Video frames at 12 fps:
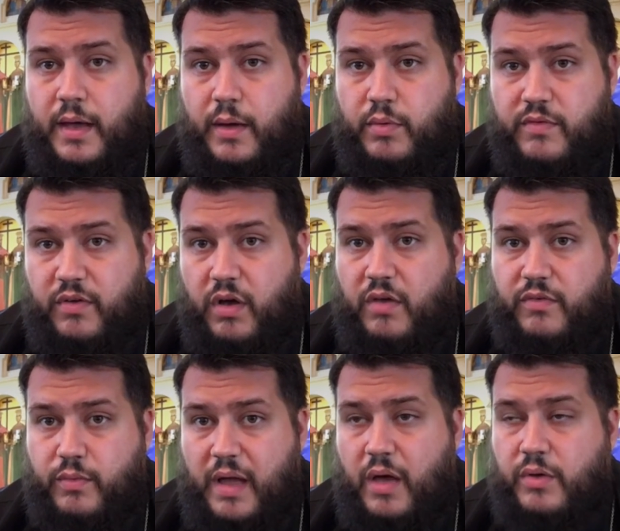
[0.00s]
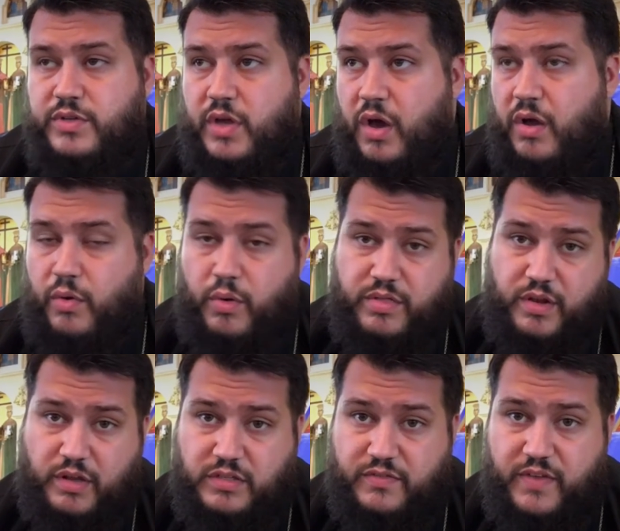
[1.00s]
revolve around our
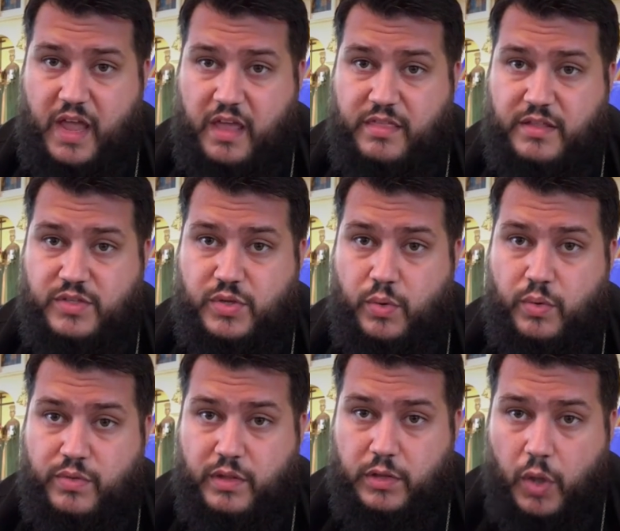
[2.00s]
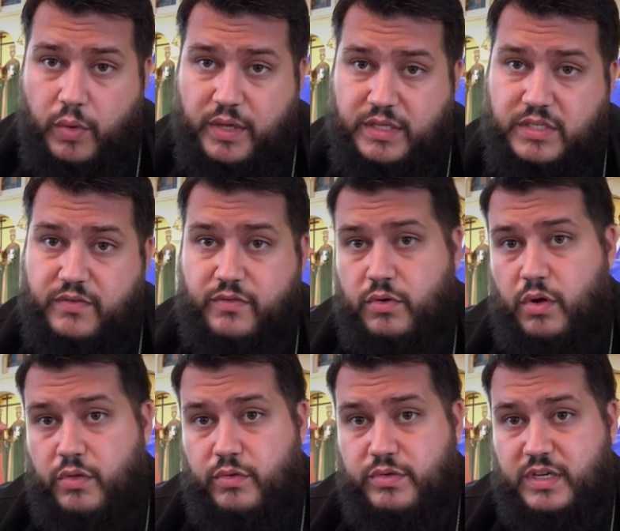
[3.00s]
Orthodox faith. And so the locus for
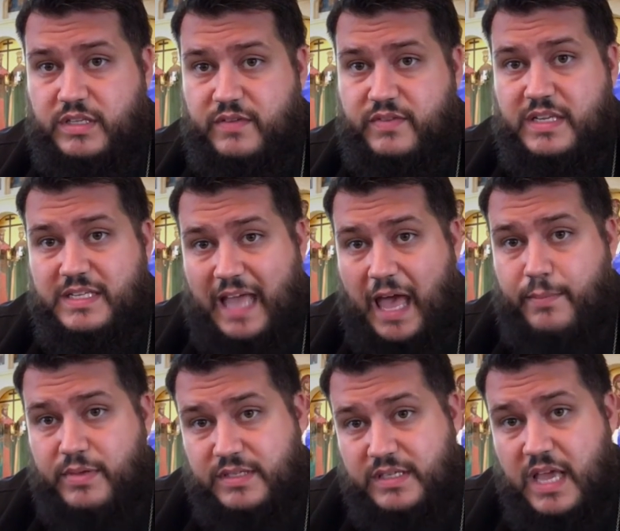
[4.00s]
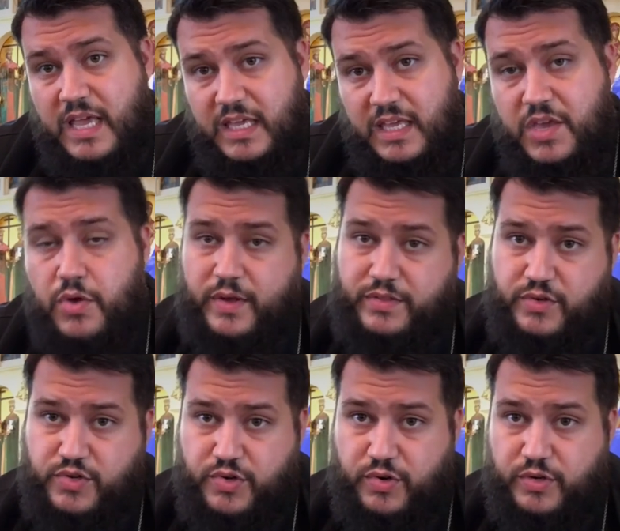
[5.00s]
all those activities happens here at the
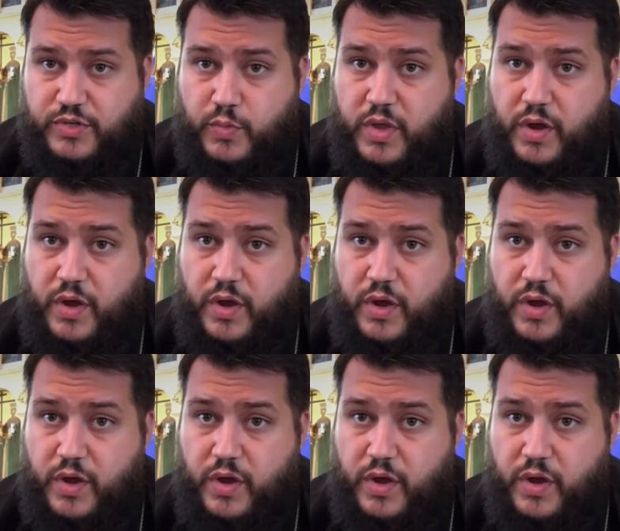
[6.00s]
church. We